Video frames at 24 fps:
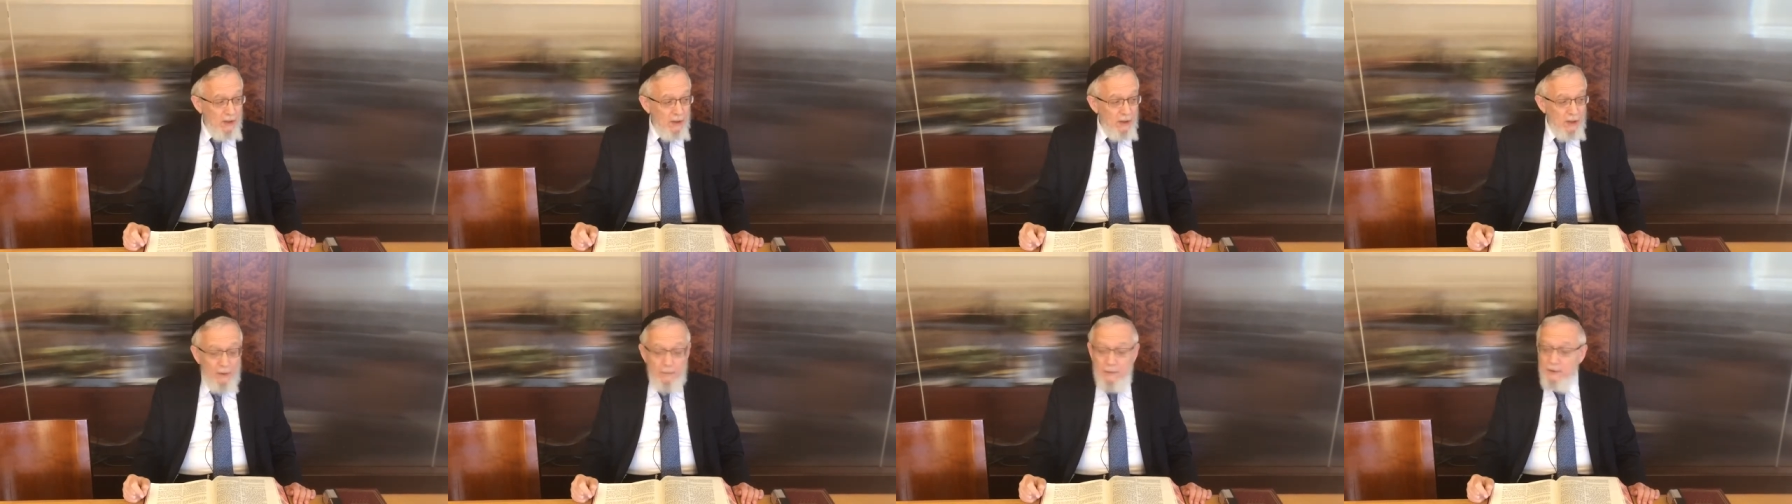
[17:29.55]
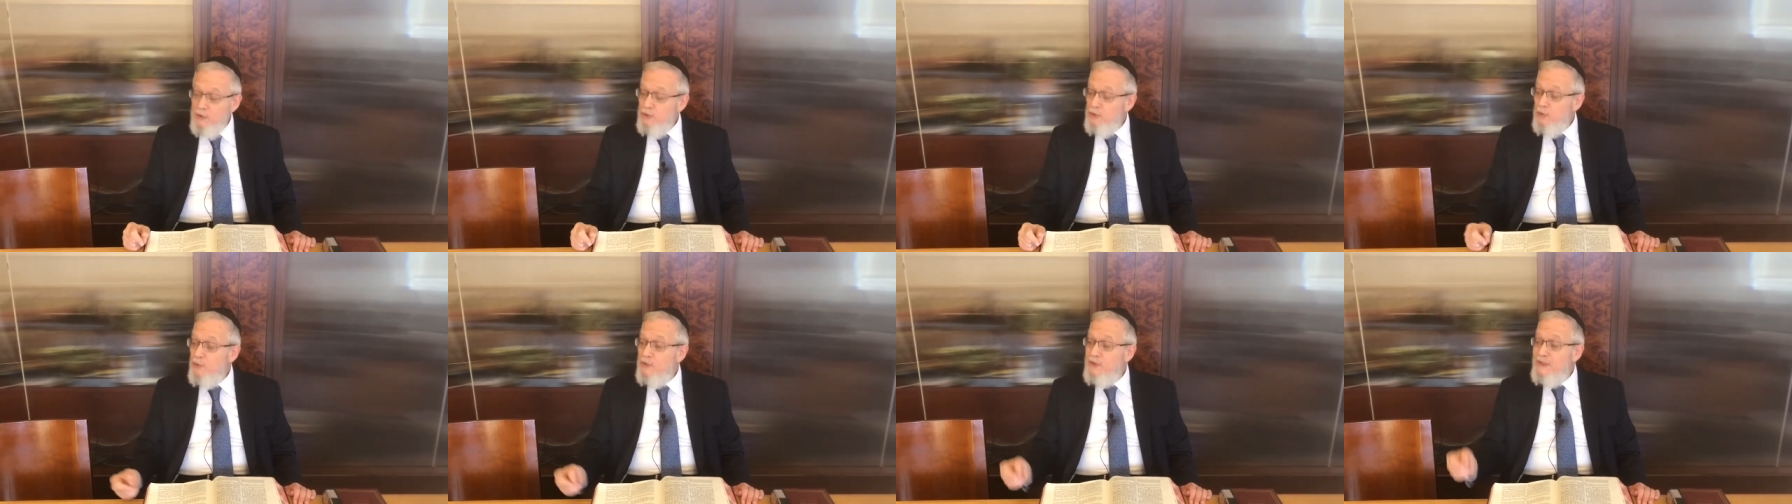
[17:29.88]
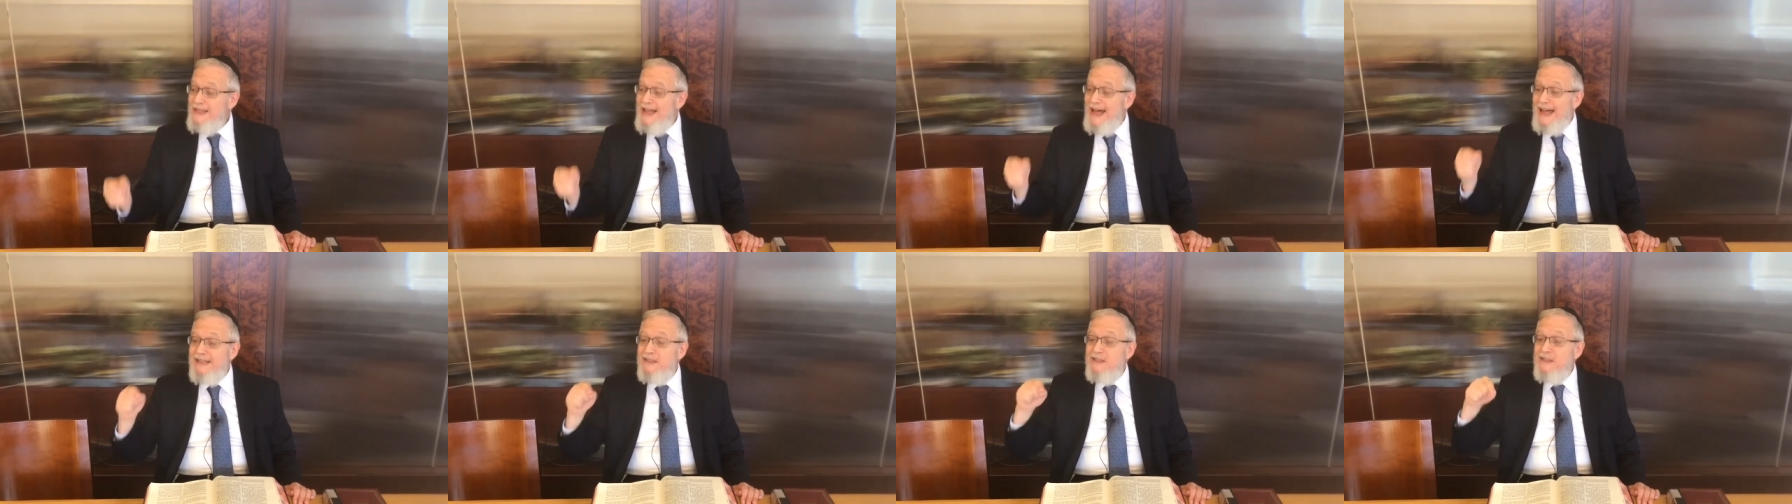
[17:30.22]
a person who does
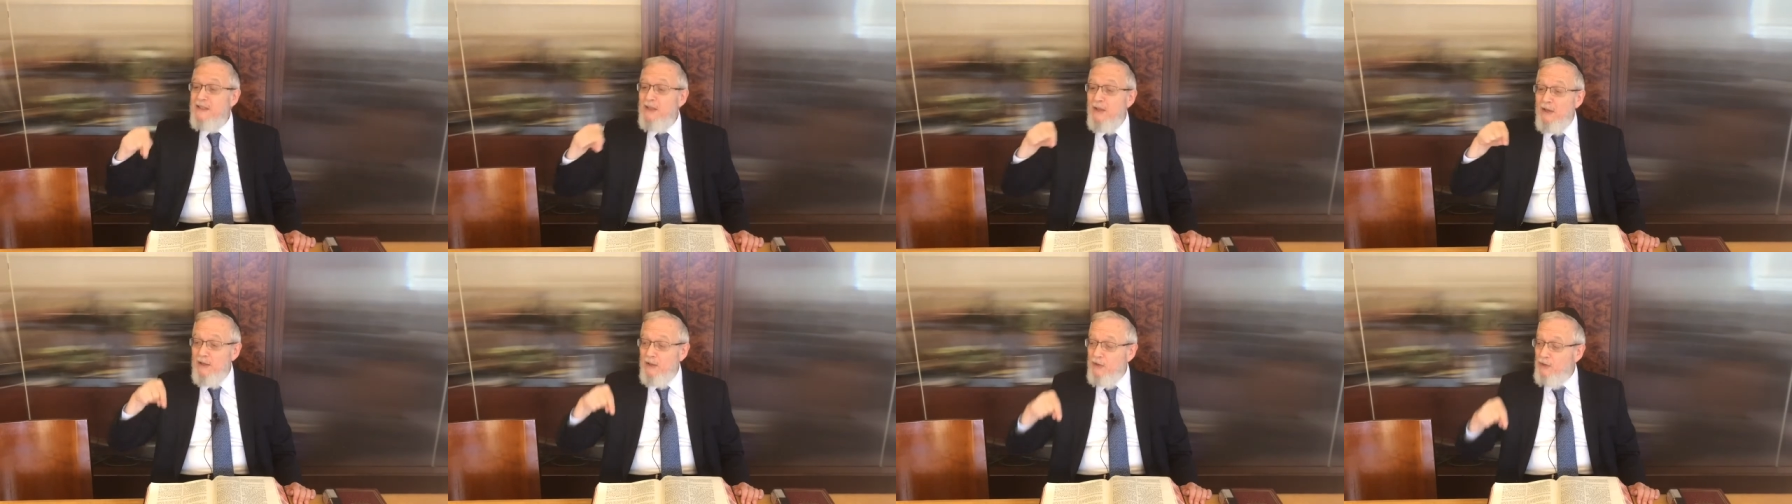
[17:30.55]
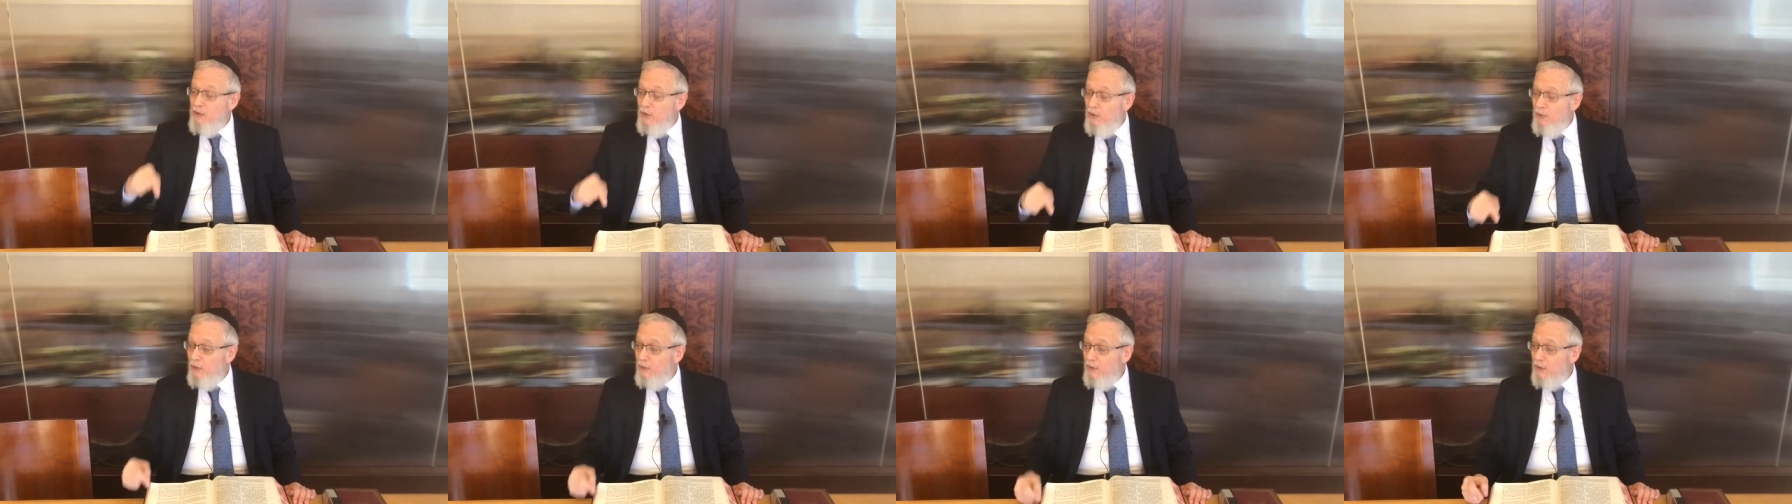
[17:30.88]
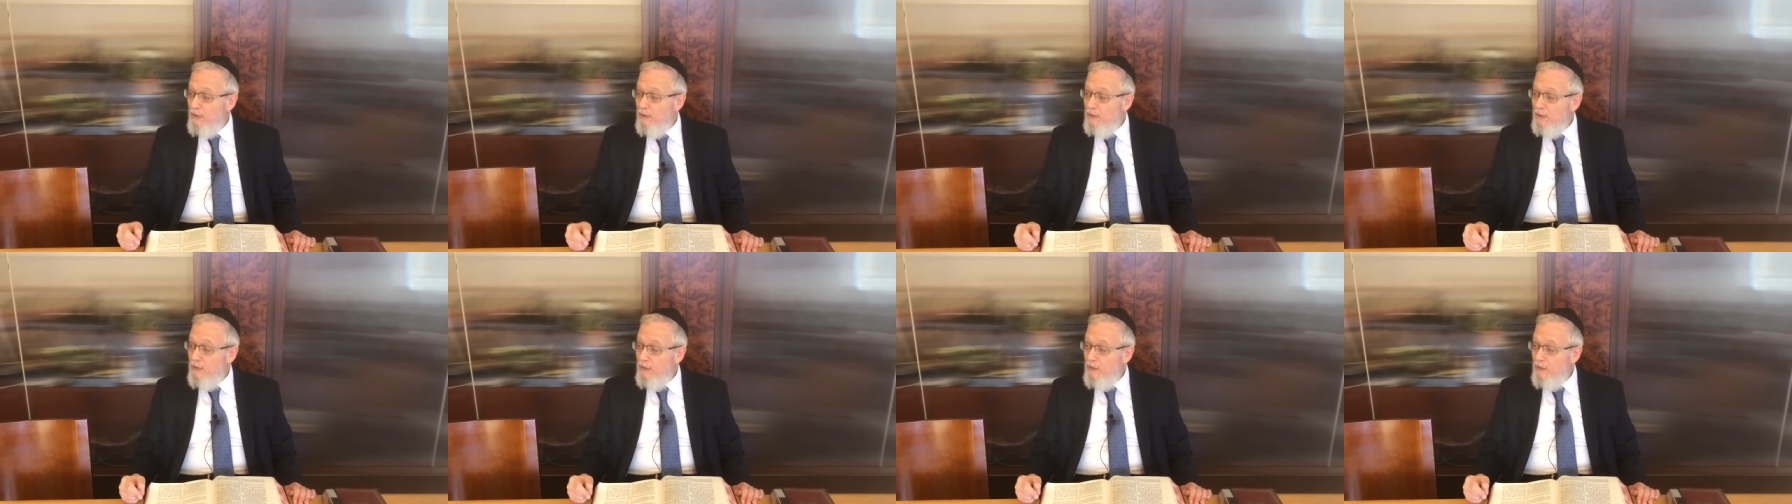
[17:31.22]
not study Torah